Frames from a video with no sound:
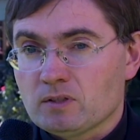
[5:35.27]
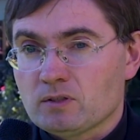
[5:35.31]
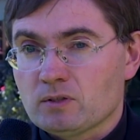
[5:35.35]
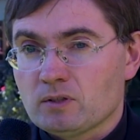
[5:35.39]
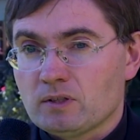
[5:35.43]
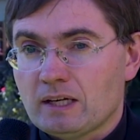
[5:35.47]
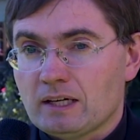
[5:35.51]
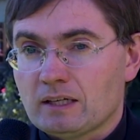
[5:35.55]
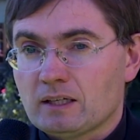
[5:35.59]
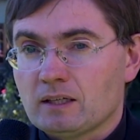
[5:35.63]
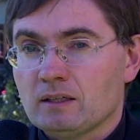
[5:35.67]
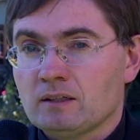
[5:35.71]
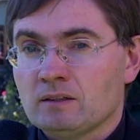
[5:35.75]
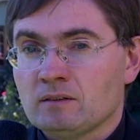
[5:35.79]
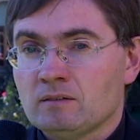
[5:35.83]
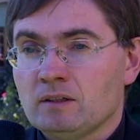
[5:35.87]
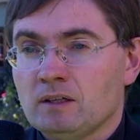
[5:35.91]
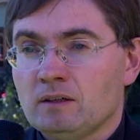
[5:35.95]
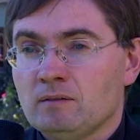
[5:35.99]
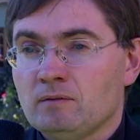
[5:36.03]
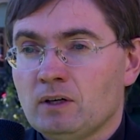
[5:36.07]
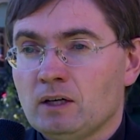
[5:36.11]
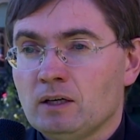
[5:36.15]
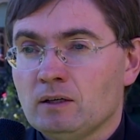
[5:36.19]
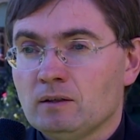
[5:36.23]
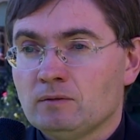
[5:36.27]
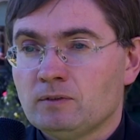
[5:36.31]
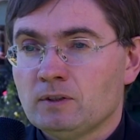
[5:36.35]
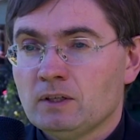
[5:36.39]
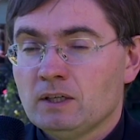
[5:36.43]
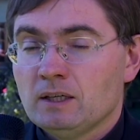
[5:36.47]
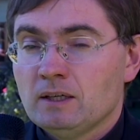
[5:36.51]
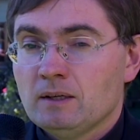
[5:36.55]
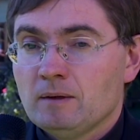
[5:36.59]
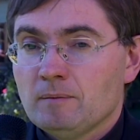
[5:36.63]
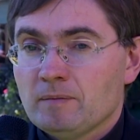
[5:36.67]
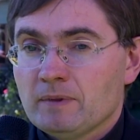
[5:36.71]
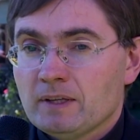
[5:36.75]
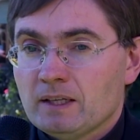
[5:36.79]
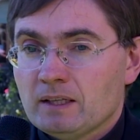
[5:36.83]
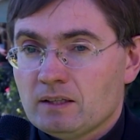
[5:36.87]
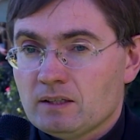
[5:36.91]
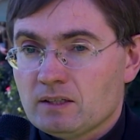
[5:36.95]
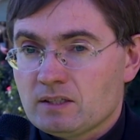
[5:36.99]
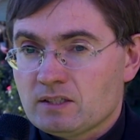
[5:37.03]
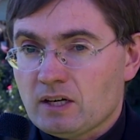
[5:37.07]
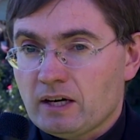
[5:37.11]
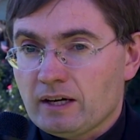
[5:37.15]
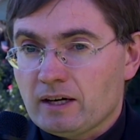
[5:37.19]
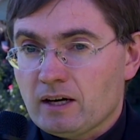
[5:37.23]
So that can involve
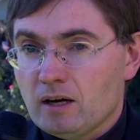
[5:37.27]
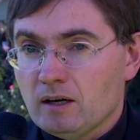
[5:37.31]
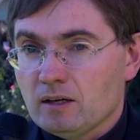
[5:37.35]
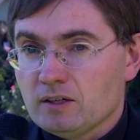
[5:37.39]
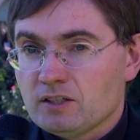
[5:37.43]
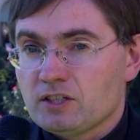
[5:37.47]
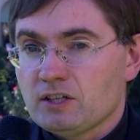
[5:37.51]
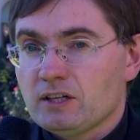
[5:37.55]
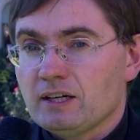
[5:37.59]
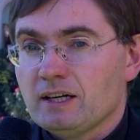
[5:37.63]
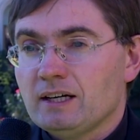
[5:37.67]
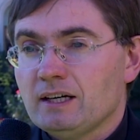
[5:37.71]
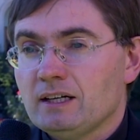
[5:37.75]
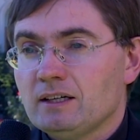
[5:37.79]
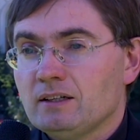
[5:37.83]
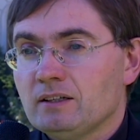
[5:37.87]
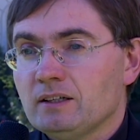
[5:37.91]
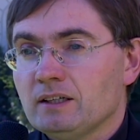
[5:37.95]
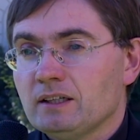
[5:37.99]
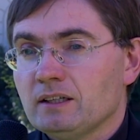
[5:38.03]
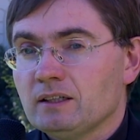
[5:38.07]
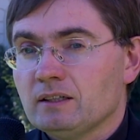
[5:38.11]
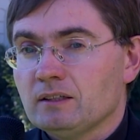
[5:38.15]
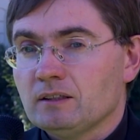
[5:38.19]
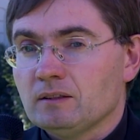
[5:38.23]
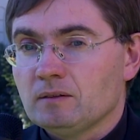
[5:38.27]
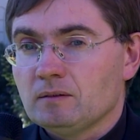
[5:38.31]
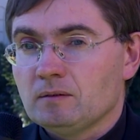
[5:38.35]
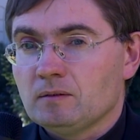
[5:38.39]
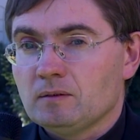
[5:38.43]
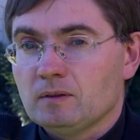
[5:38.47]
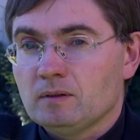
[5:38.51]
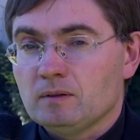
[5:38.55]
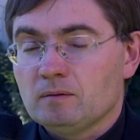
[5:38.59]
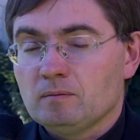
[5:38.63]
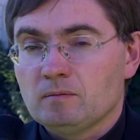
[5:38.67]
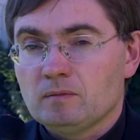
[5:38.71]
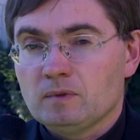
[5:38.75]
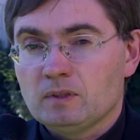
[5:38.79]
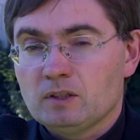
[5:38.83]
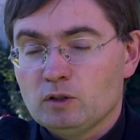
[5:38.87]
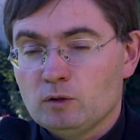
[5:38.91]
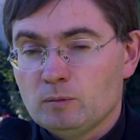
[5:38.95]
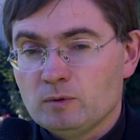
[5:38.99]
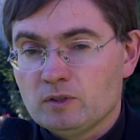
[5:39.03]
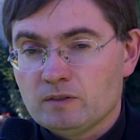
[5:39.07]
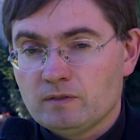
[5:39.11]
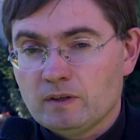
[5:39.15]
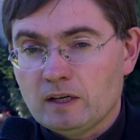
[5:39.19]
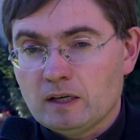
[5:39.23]
the psychology area,
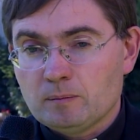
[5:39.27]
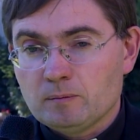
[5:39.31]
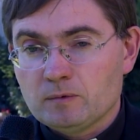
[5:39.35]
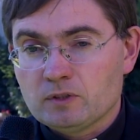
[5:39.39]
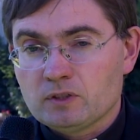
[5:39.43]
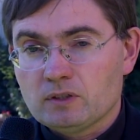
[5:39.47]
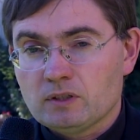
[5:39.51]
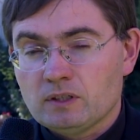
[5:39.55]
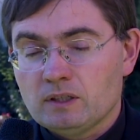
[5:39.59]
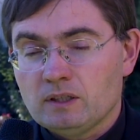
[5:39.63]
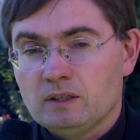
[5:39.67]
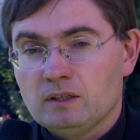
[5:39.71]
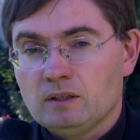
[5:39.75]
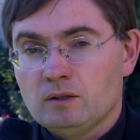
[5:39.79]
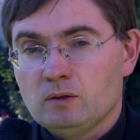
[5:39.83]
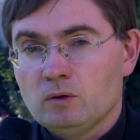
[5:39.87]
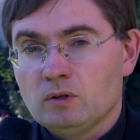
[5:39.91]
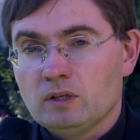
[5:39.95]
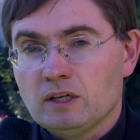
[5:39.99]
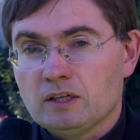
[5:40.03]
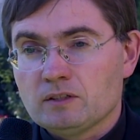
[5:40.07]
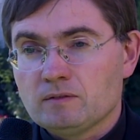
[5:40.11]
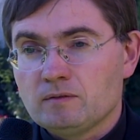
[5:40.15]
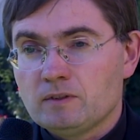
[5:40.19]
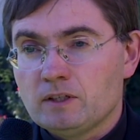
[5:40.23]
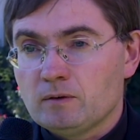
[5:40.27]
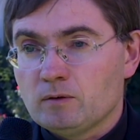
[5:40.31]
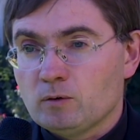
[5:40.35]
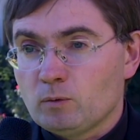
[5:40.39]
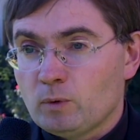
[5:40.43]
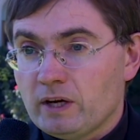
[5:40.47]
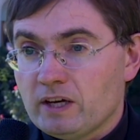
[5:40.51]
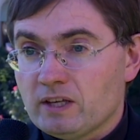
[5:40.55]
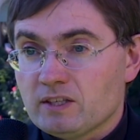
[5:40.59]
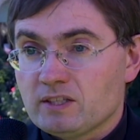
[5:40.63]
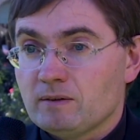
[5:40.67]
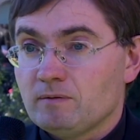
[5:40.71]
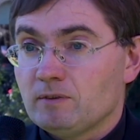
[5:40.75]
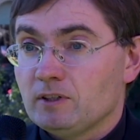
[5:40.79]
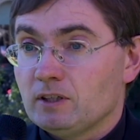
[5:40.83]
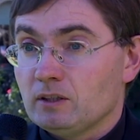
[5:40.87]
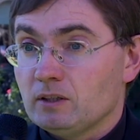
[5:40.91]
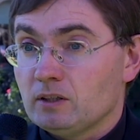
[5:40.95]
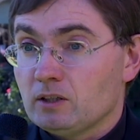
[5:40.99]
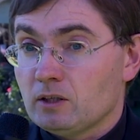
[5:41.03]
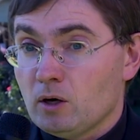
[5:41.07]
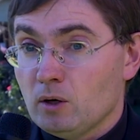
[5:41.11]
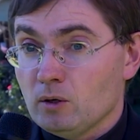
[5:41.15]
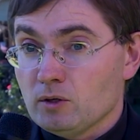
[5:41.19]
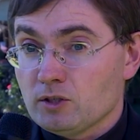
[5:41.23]
human development in a whole lot of different ways, even
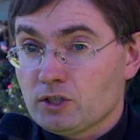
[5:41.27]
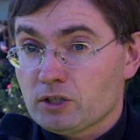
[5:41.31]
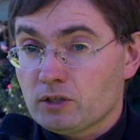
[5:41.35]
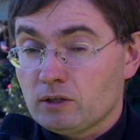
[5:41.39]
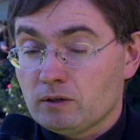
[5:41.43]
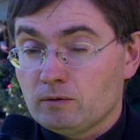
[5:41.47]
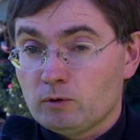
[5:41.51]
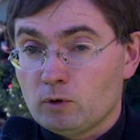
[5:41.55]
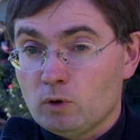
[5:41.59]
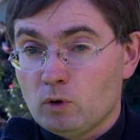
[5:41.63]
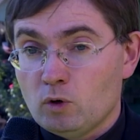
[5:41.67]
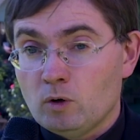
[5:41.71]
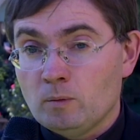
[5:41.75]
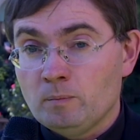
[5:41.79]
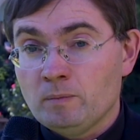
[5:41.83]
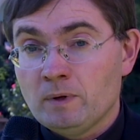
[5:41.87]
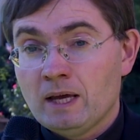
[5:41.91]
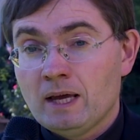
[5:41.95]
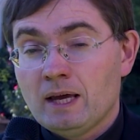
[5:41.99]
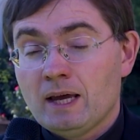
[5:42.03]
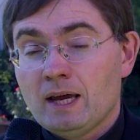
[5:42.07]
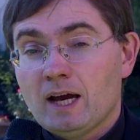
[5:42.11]
the culture of Rome.